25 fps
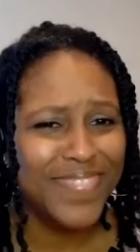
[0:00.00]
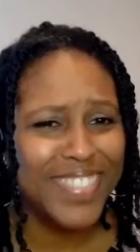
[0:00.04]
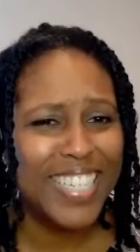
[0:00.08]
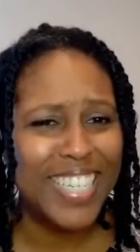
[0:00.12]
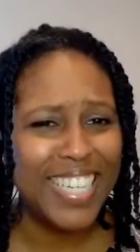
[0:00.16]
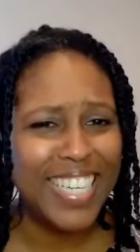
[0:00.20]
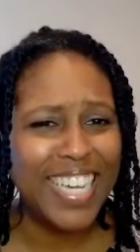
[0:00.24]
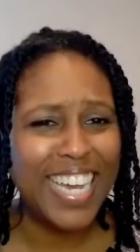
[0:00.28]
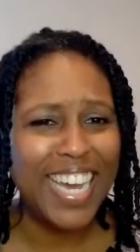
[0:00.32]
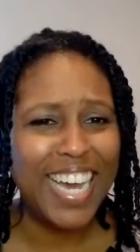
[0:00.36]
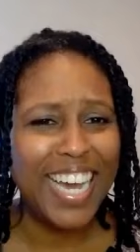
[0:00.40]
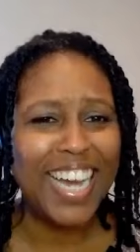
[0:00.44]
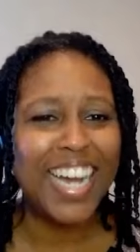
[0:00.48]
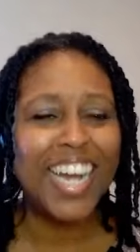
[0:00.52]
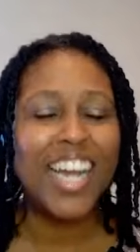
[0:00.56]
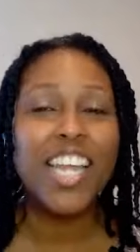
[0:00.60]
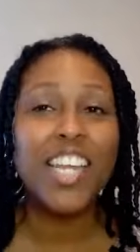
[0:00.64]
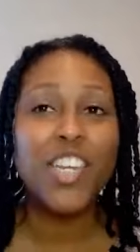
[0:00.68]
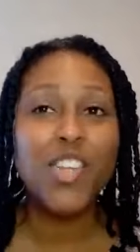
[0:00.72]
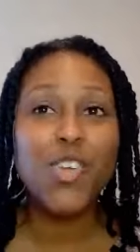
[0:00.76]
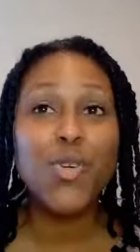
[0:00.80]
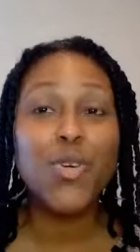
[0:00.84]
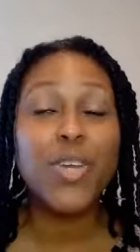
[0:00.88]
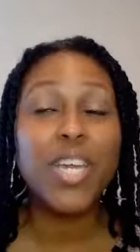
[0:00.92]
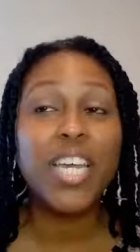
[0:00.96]
Yeah.
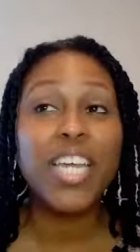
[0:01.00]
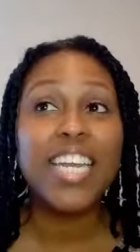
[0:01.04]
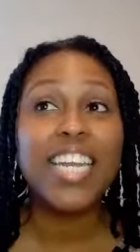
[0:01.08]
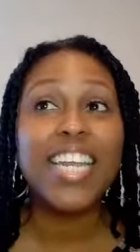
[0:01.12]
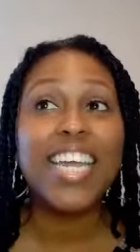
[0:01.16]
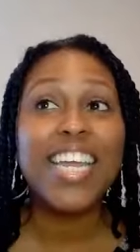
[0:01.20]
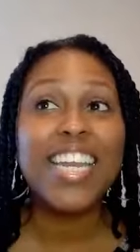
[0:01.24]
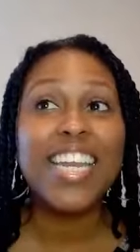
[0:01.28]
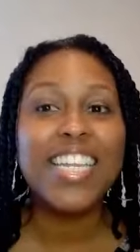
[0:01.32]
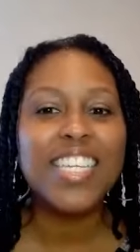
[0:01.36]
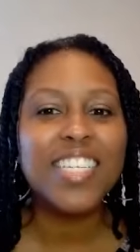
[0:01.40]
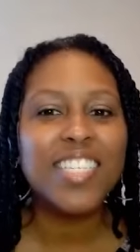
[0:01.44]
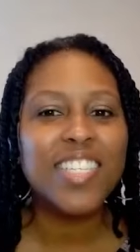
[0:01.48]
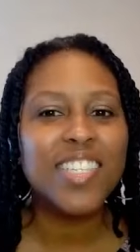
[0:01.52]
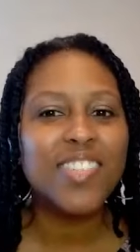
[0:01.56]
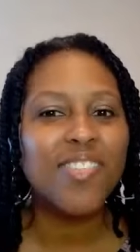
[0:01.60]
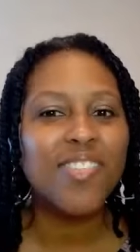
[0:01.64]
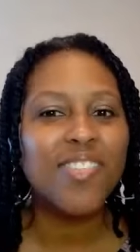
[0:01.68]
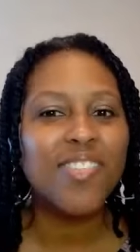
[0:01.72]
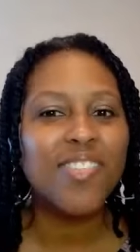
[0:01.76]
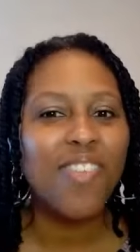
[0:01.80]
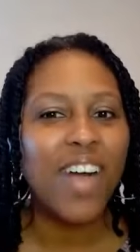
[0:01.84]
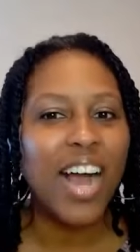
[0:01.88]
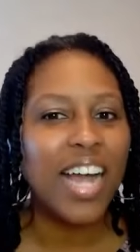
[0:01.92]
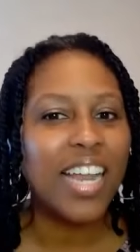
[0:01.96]
And you can, and this is
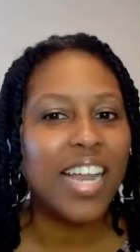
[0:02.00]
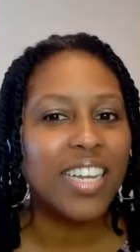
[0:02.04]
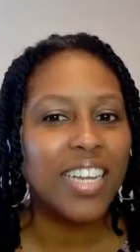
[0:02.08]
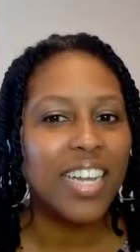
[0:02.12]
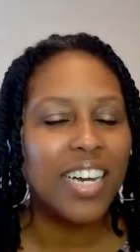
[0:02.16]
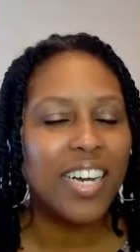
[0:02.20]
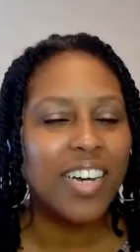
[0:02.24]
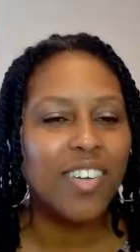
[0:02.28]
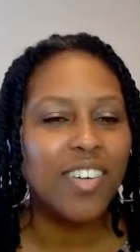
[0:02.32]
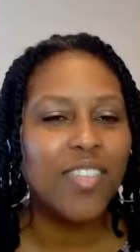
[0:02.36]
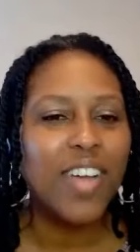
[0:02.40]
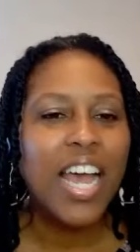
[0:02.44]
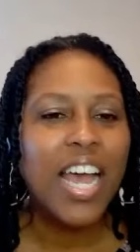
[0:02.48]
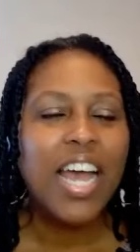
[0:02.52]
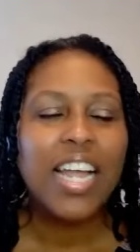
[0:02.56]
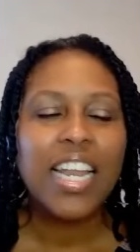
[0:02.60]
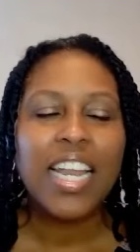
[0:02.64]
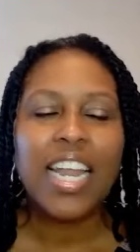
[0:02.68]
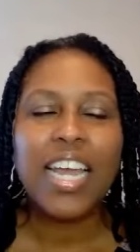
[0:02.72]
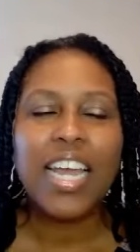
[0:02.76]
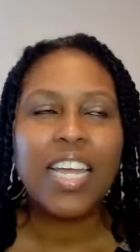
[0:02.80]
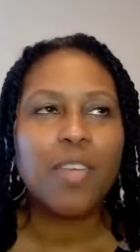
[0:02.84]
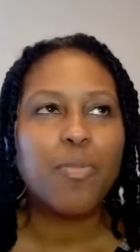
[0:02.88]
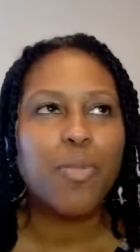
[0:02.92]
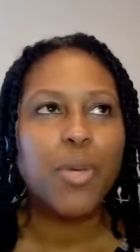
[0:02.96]
why I love
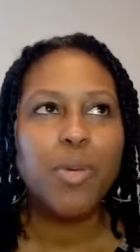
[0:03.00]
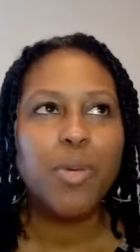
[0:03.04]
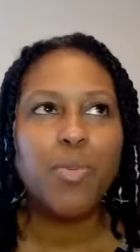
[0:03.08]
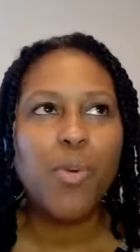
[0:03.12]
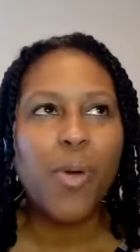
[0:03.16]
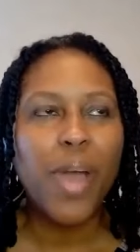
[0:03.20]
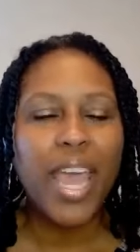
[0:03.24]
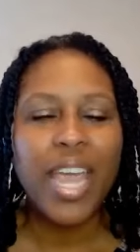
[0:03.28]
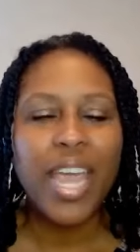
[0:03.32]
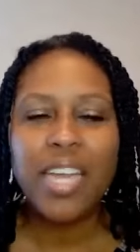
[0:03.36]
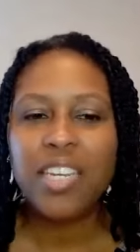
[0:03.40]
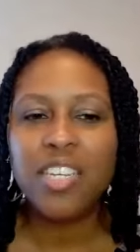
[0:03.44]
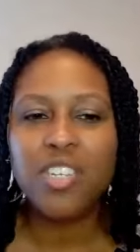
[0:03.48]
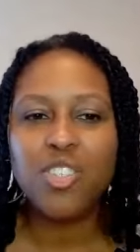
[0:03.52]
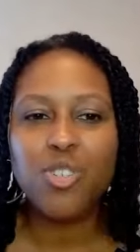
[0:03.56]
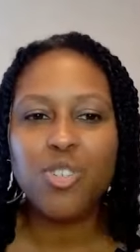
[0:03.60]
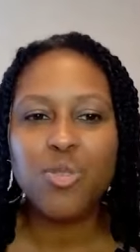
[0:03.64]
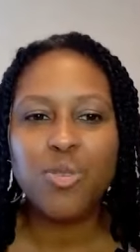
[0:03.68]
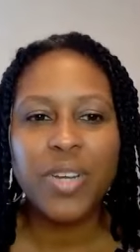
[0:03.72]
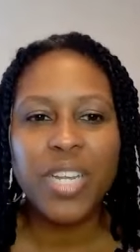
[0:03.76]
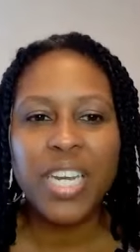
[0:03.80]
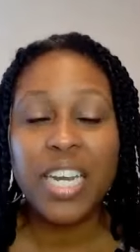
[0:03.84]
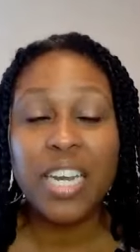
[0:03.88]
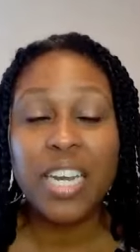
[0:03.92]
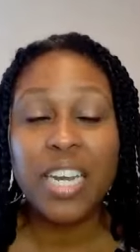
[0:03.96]
like people hate to
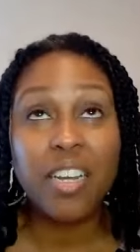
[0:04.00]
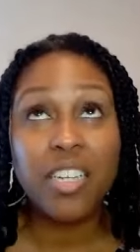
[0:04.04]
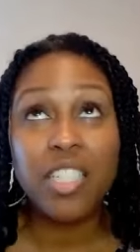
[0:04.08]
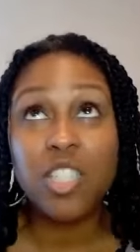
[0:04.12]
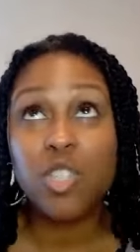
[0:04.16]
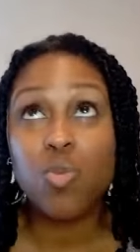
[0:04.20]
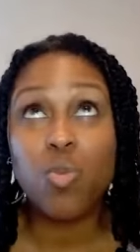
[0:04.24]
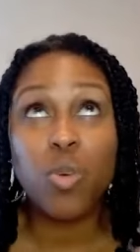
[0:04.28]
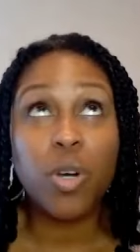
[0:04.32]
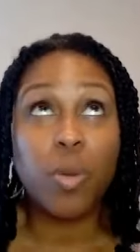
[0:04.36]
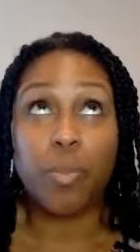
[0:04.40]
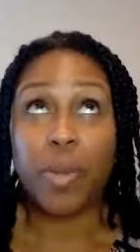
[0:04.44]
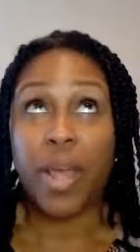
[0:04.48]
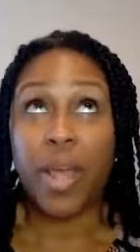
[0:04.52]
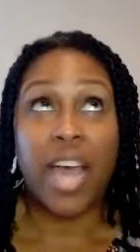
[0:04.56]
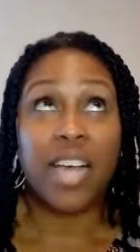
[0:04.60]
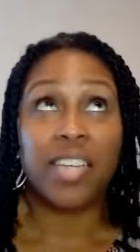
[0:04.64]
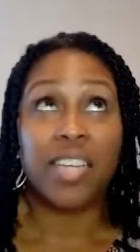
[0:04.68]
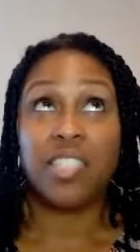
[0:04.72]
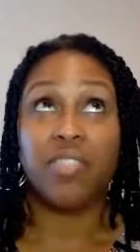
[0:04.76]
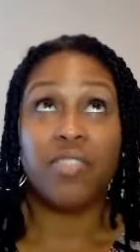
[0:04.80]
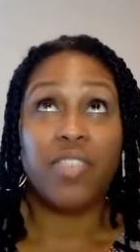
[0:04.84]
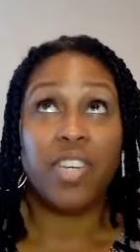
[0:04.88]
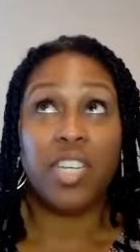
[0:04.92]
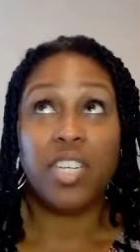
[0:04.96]
do it and they just want
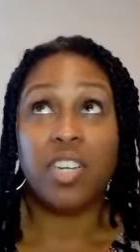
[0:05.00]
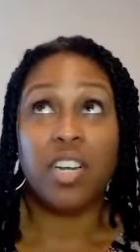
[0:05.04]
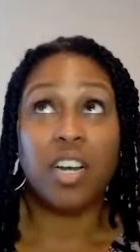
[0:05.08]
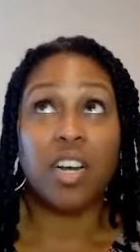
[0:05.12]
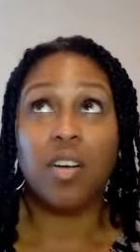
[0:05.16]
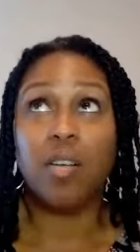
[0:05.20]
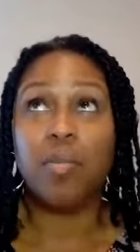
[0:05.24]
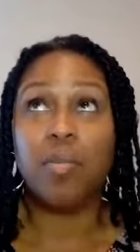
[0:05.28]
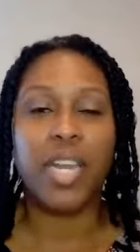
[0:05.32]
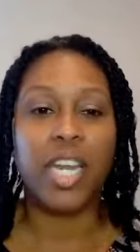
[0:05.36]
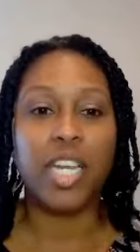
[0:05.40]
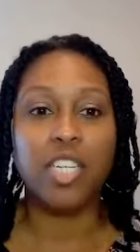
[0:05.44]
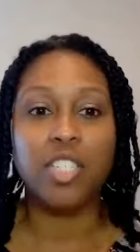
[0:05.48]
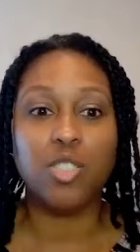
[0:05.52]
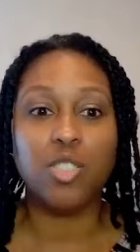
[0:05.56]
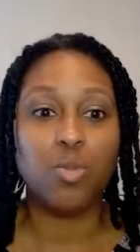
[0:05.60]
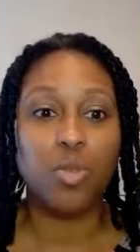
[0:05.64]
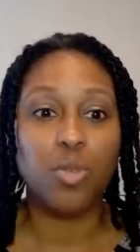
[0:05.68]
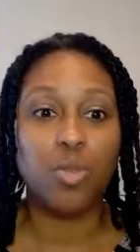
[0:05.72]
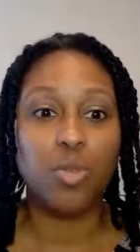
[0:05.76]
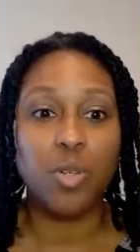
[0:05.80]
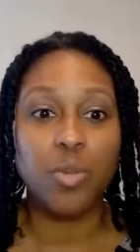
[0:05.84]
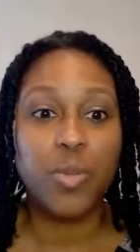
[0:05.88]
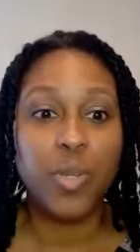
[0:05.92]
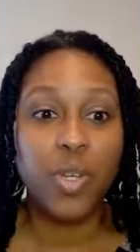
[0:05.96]
passive income and they just
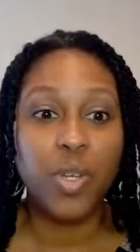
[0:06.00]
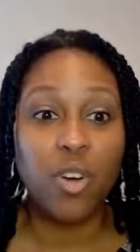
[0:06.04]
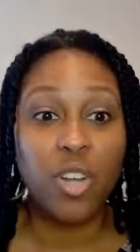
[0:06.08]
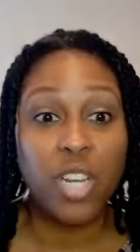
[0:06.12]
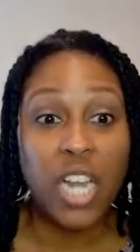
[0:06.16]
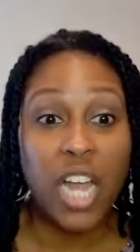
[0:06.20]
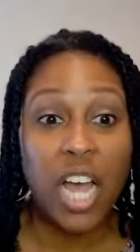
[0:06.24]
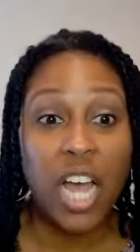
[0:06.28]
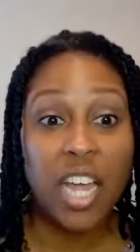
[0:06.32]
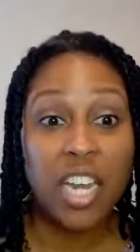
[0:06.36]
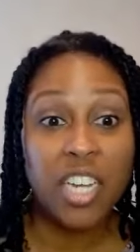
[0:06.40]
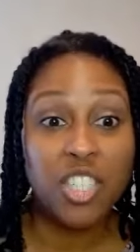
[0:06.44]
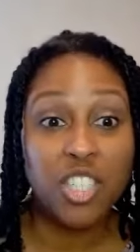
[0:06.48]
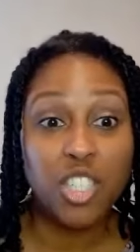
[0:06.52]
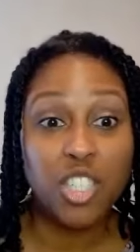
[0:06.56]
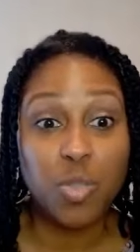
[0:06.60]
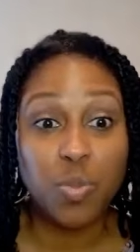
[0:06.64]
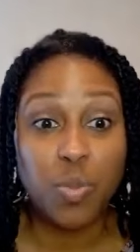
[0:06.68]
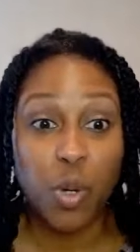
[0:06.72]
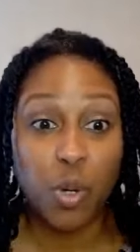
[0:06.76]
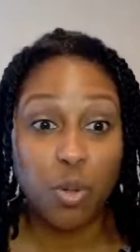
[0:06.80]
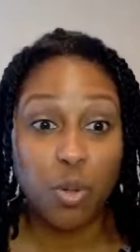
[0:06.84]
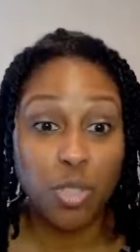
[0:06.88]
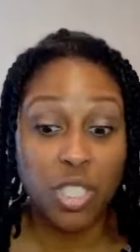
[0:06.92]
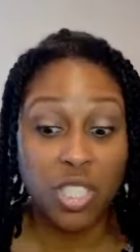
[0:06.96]
want to be online and just
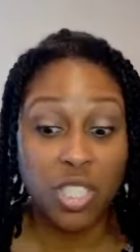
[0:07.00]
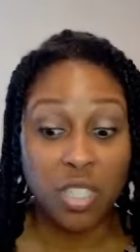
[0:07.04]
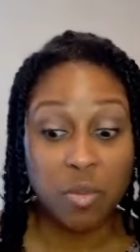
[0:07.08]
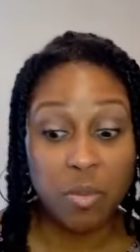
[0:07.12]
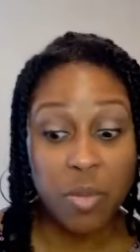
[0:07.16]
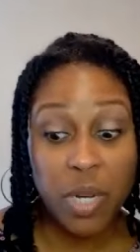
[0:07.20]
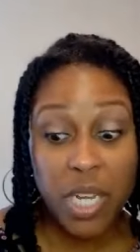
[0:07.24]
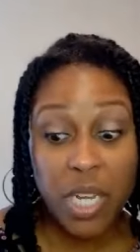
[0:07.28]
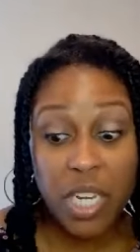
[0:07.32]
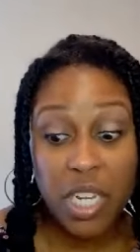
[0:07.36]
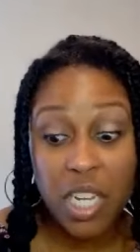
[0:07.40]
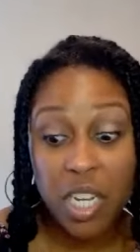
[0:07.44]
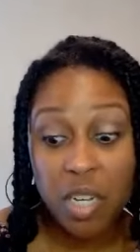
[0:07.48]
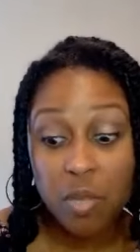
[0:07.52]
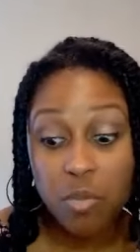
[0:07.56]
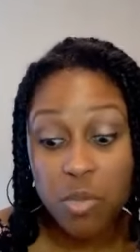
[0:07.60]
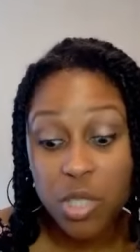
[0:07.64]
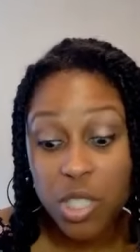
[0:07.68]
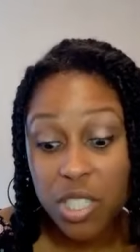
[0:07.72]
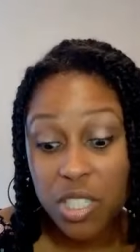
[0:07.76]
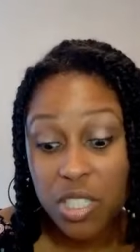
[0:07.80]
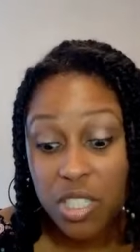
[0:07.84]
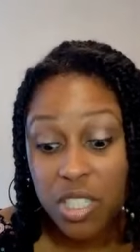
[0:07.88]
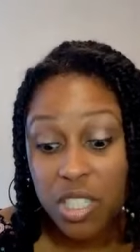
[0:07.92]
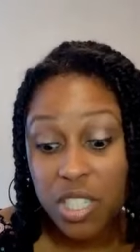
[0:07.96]
posting. the money
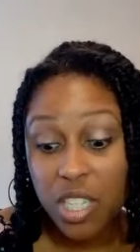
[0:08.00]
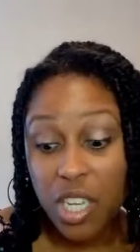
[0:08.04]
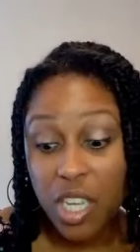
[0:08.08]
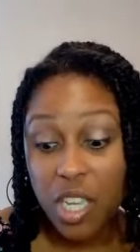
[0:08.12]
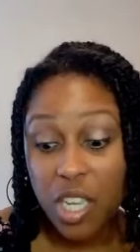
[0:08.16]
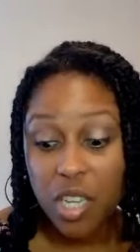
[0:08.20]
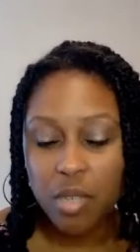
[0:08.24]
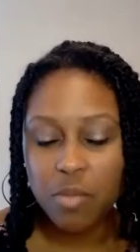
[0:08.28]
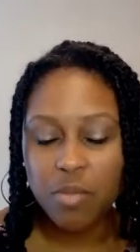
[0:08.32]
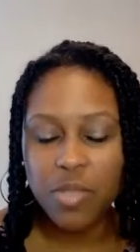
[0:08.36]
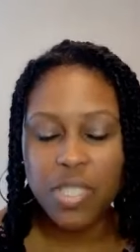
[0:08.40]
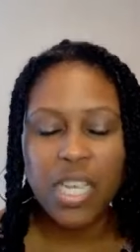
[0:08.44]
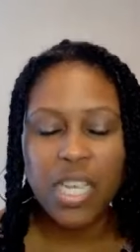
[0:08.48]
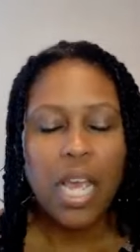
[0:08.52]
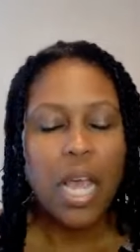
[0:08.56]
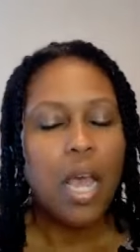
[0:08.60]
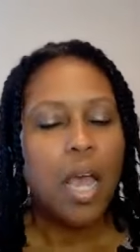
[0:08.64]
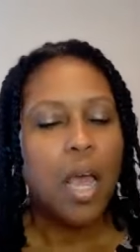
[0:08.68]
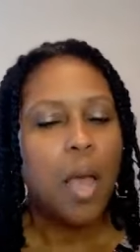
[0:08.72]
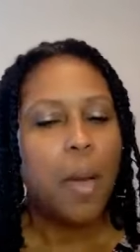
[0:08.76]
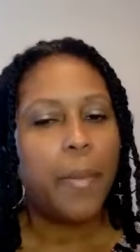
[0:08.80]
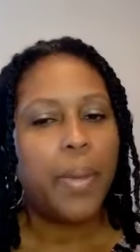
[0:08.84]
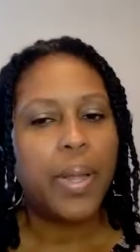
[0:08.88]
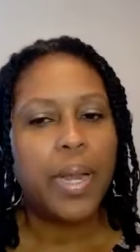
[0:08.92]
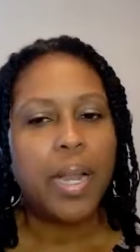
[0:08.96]
comes in the DMs.
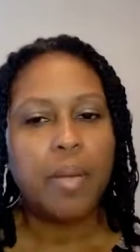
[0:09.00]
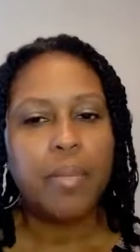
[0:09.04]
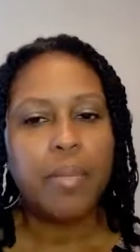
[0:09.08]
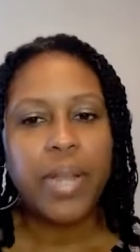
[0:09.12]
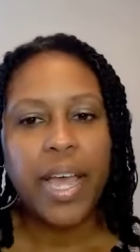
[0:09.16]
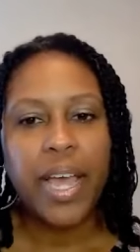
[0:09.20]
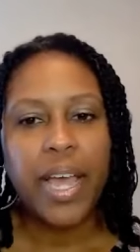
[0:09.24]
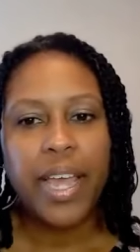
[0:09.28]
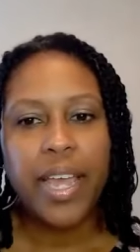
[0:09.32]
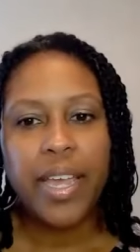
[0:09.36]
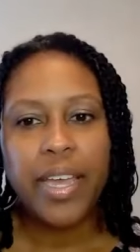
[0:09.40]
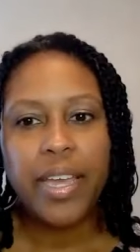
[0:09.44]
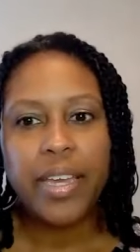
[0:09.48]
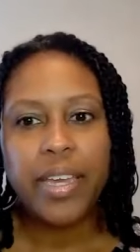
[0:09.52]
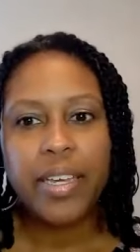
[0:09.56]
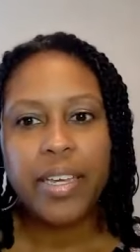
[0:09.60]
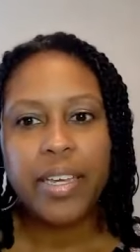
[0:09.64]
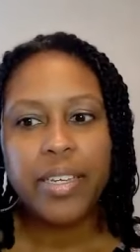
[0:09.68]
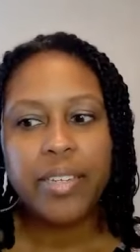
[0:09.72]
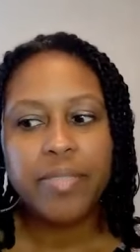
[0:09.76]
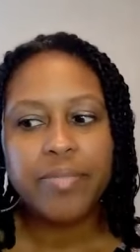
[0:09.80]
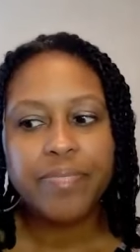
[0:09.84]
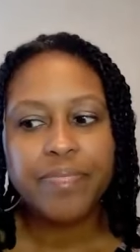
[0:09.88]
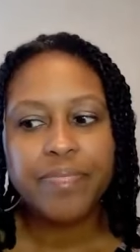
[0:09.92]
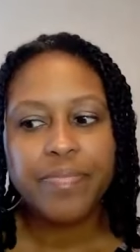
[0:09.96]
But I'm like,